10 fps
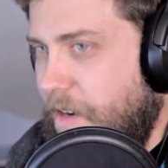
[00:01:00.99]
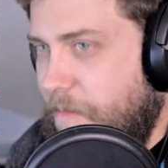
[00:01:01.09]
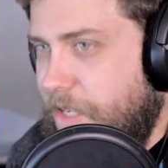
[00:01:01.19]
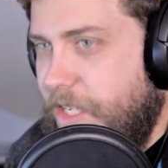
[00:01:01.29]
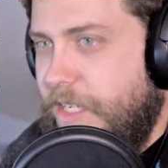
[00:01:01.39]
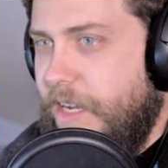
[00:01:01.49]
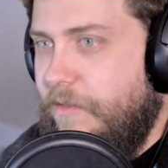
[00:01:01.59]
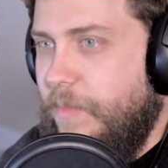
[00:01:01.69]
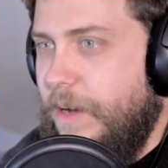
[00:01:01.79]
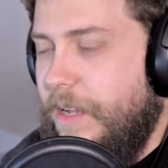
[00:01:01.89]
of RPG
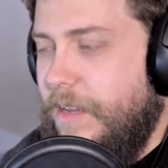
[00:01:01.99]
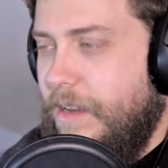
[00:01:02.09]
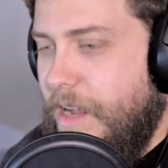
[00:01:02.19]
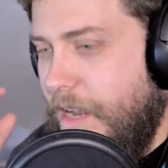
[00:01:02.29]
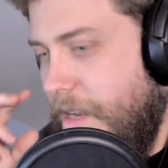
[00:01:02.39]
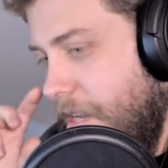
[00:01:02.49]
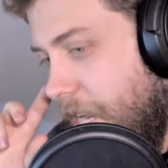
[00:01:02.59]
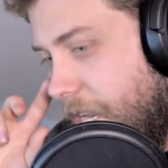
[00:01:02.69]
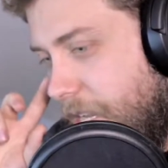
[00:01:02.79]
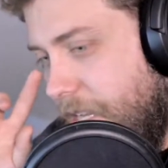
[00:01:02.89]
stuff, but
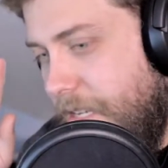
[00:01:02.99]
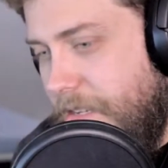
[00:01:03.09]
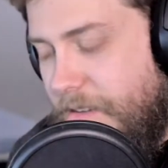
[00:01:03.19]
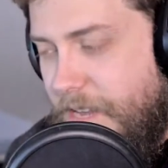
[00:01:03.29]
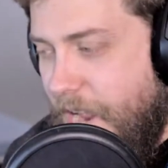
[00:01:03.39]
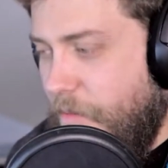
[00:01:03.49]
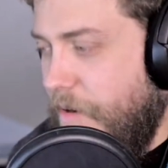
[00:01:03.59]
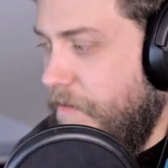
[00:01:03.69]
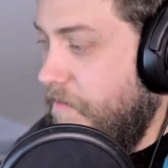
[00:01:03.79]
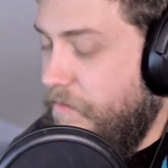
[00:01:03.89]
and now
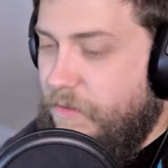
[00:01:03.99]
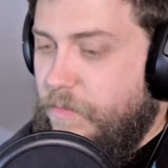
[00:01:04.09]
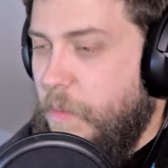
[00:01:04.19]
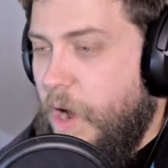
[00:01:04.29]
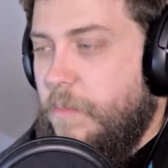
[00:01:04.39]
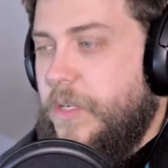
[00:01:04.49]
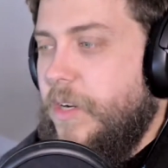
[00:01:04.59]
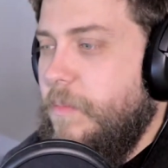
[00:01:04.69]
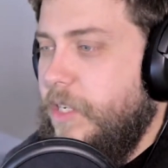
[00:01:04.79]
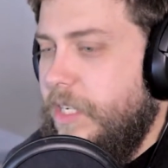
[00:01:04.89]
we're
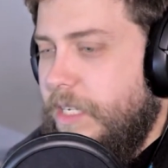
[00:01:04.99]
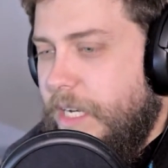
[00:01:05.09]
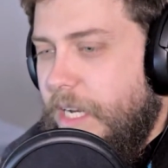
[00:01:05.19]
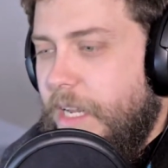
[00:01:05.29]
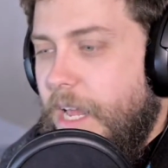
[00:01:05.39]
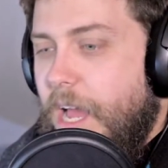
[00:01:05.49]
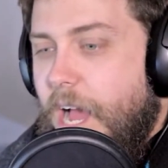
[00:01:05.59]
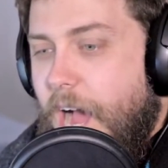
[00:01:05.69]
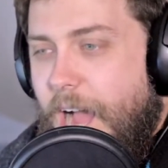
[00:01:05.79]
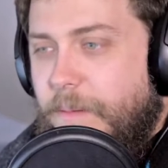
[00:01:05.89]
100% RPGs today.
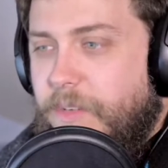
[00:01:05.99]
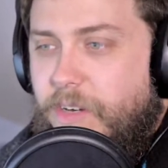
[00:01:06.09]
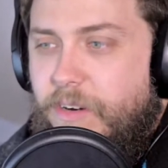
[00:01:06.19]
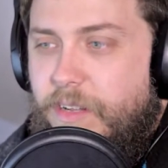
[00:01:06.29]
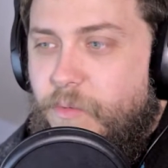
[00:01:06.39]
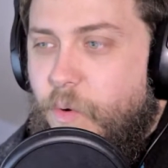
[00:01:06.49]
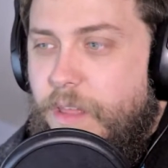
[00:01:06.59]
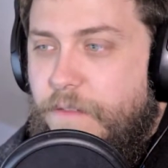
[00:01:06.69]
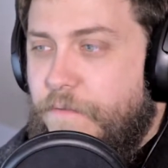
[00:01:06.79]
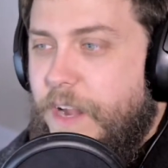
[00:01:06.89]
I'm starting
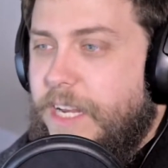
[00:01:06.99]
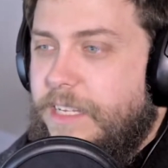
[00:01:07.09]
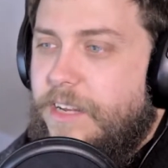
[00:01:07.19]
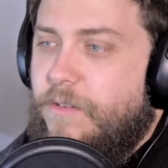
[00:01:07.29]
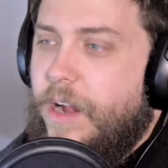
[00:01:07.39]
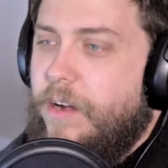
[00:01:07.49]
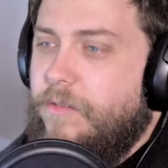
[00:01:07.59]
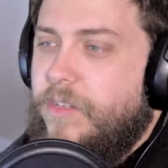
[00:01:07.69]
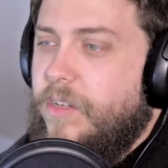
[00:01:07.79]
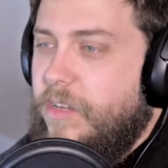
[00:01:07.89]
with Fantasy
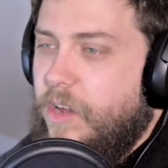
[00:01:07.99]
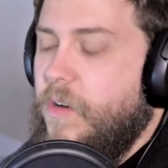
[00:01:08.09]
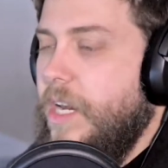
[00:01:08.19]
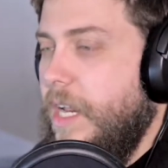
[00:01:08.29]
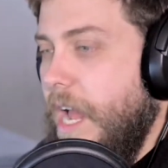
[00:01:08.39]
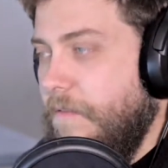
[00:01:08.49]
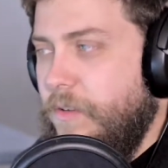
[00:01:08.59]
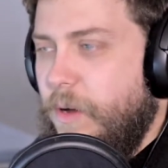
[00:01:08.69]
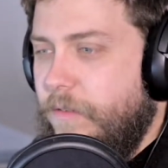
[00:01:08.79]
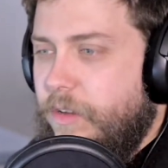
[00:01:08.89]
Grounds Unity. Have
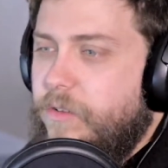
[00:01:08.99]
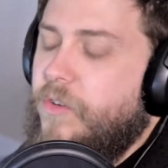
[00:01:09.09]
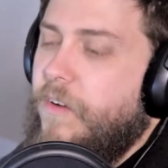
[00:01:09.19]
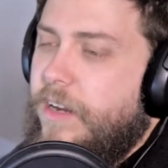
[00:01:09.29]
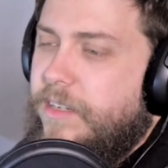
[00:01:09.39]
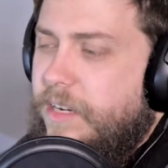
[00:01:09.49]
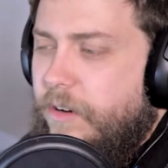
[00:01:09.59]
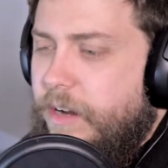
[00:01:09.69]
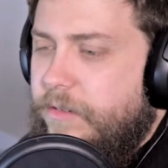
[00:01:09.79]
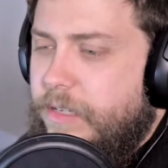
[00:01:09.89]
you ever used Fantasy
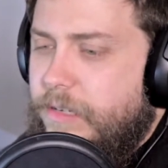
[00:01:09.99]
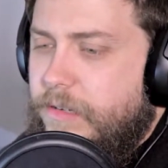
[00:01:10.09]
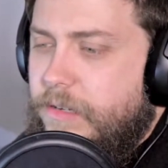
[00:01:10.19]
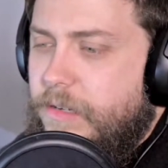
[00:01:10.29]
Grounds?